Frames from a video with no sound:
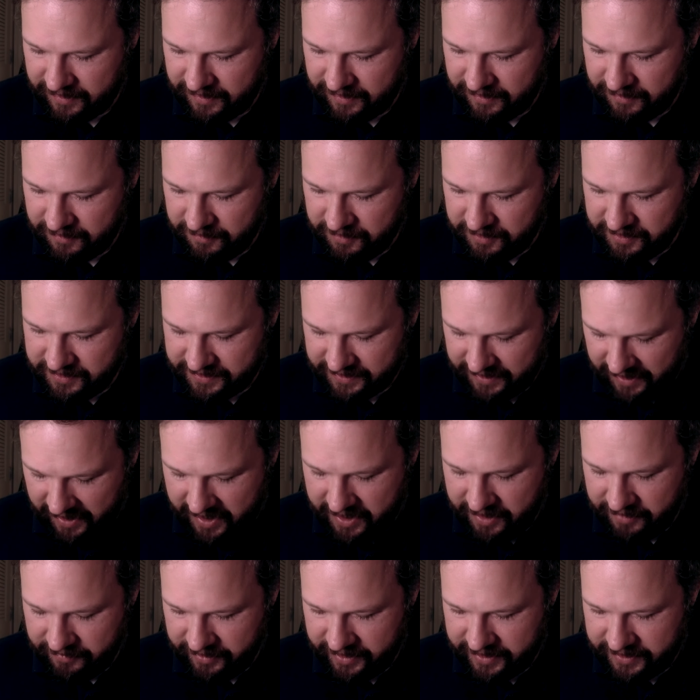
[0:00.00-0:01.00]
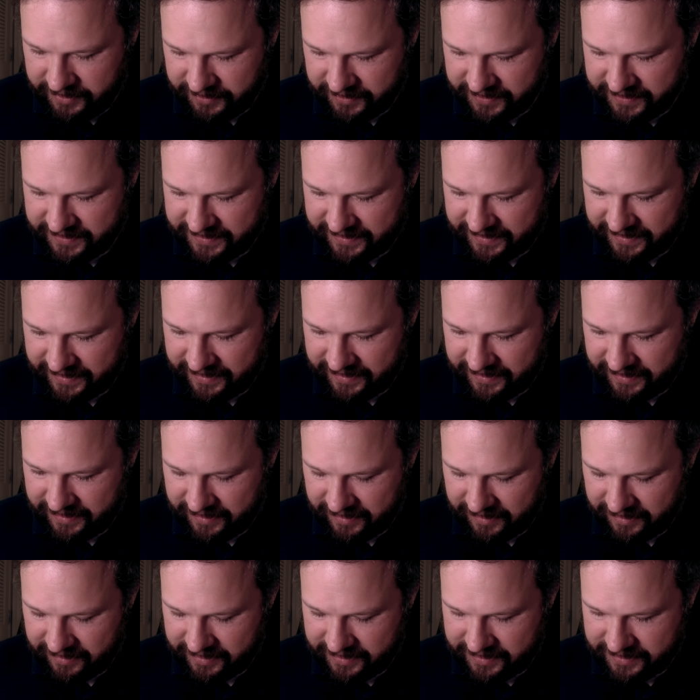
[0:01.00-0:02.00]
was kind of interesting.
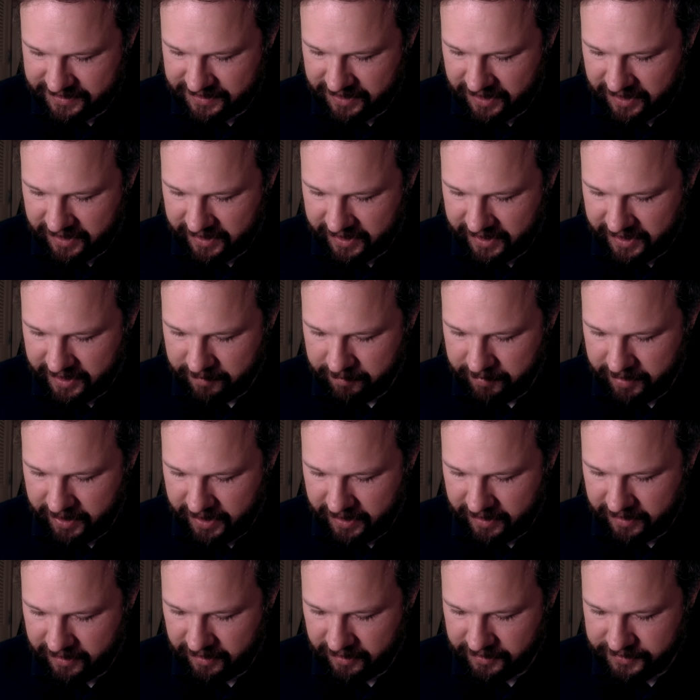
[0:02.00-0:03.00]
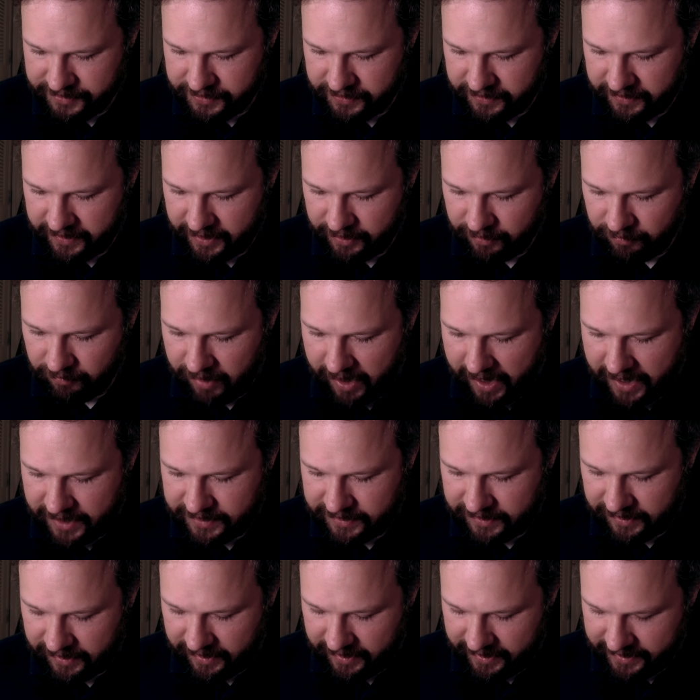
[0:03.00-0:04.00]
He's talking about also like
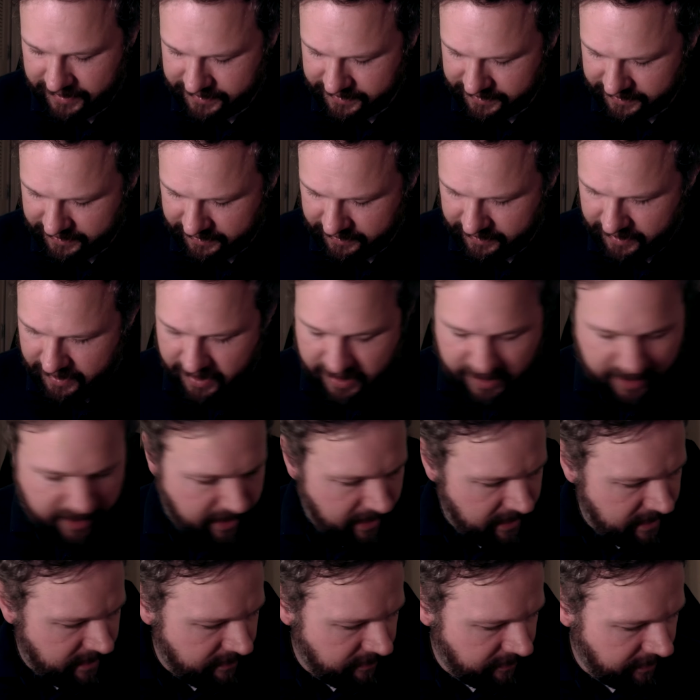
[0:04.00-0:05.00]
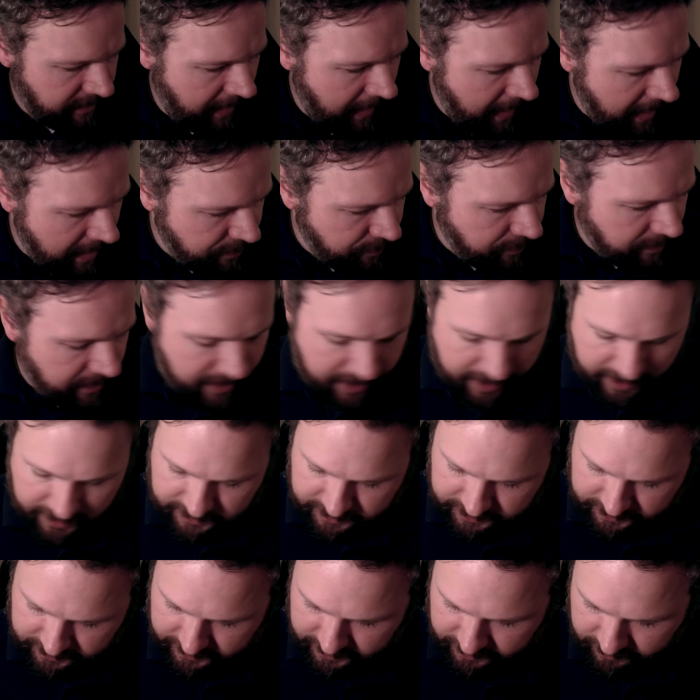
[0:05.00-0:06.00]
rationalizing. Can we
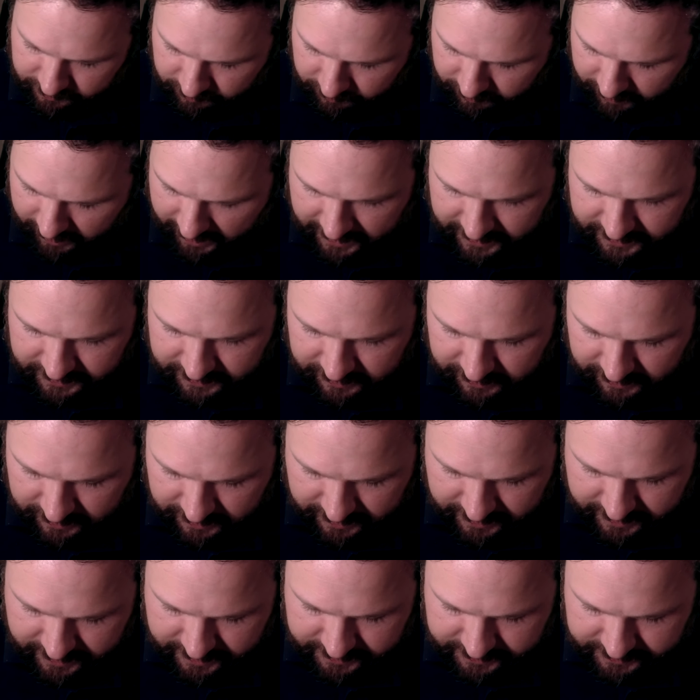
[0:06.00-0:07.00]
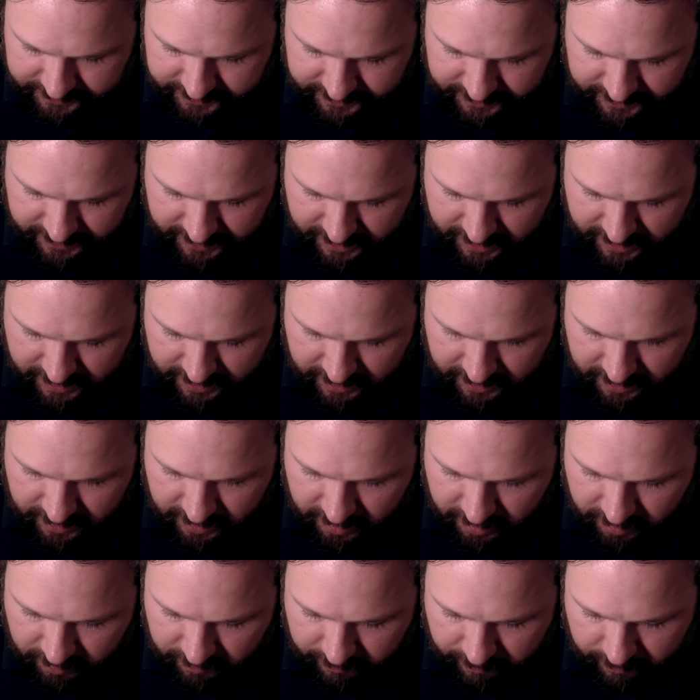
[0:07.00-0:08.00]
actually rationalize
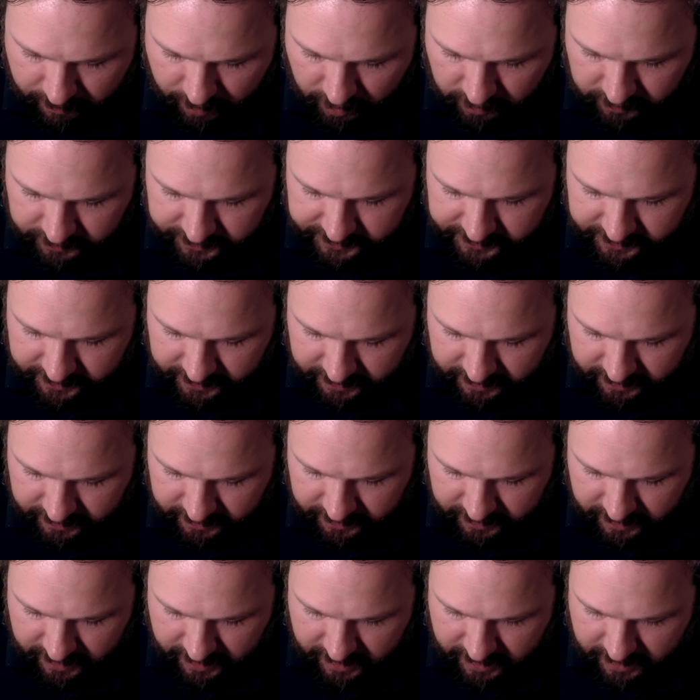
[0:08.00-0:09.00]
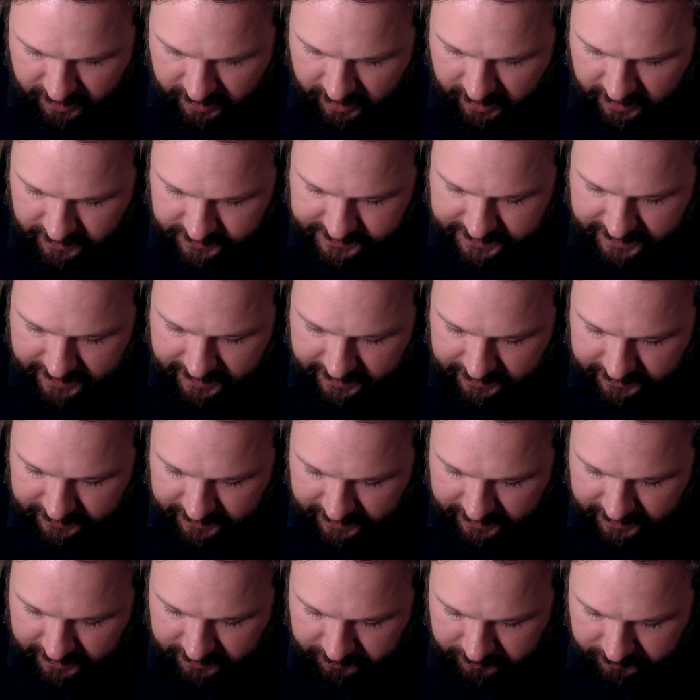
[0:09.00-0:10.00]
Mozart and saying
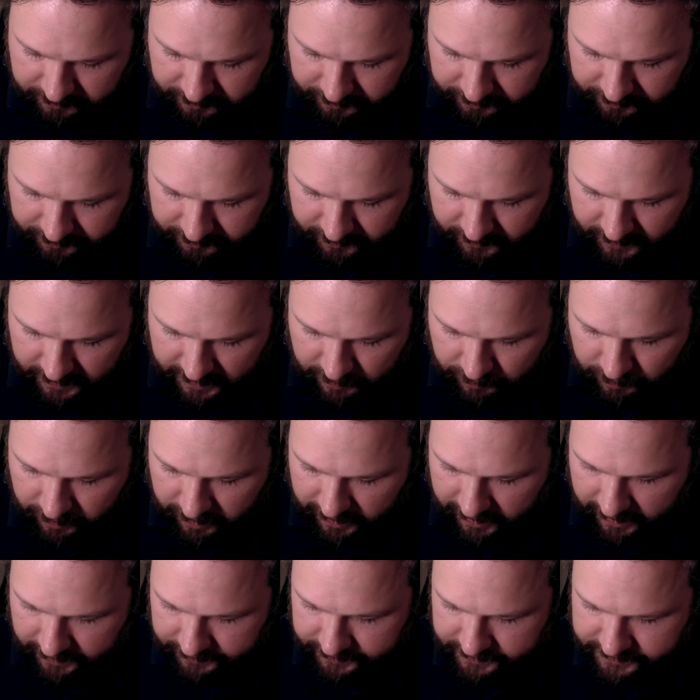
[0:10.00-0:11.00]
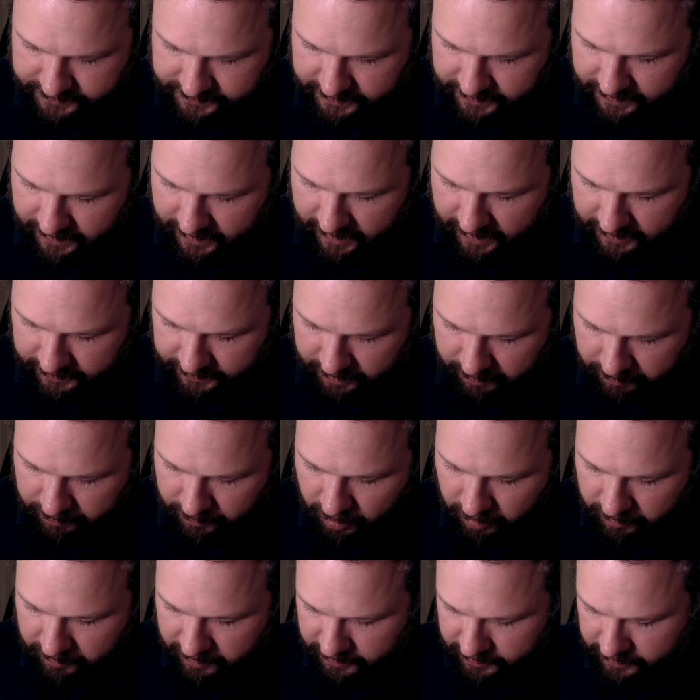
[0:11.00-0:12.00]
like, well, at the
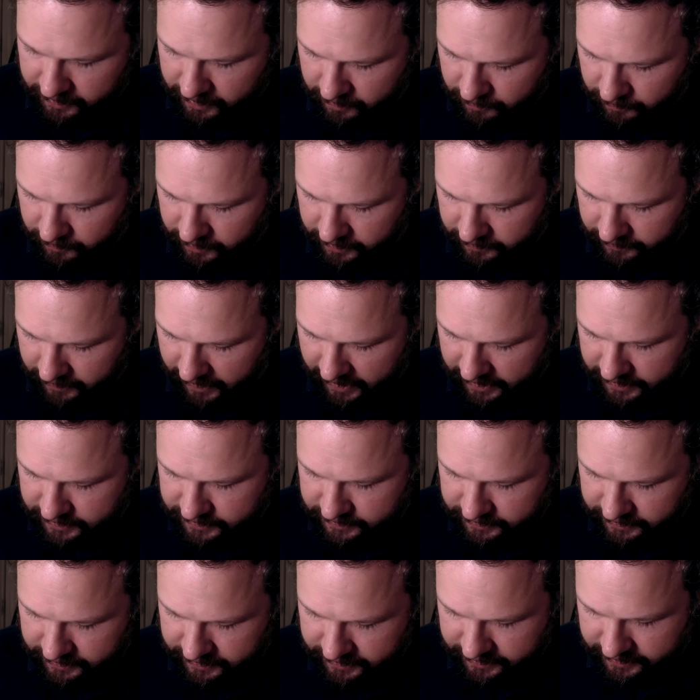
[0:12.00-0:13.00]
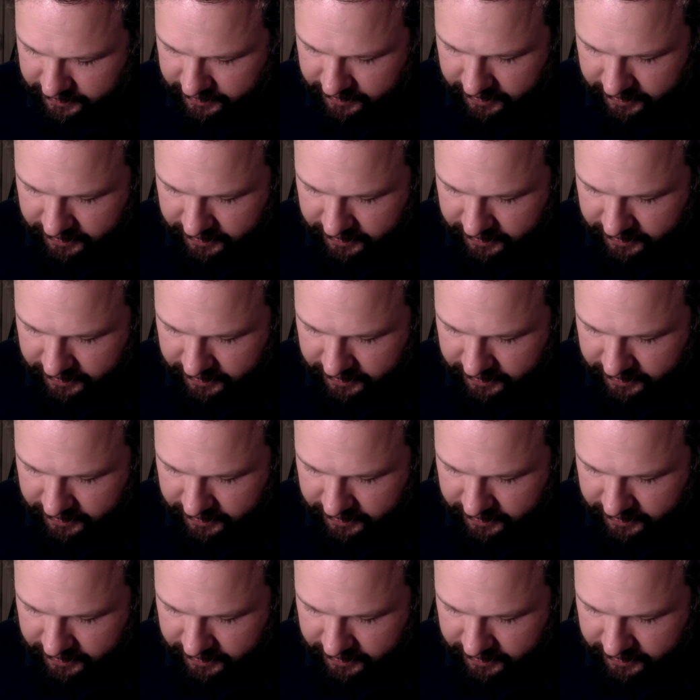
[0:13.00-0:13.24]
moment that we've actually